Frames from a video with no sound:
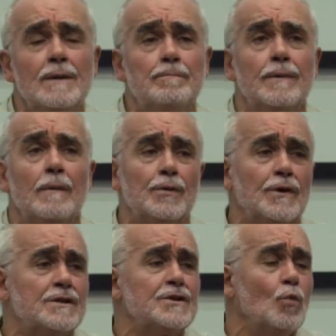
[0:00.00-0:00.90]

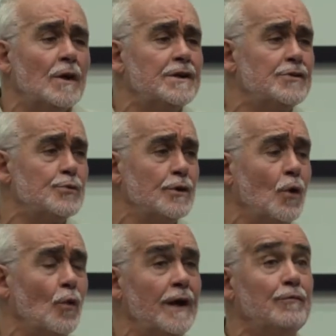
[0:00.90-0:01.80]
production wanted to
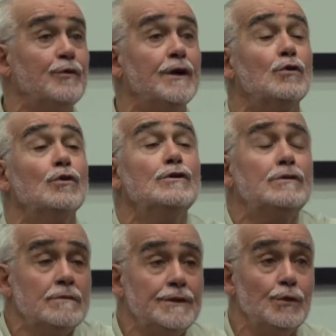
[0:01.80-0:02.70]
know if we could
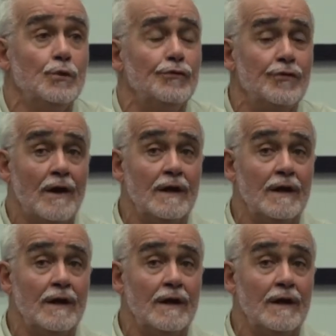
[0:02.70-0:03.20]
use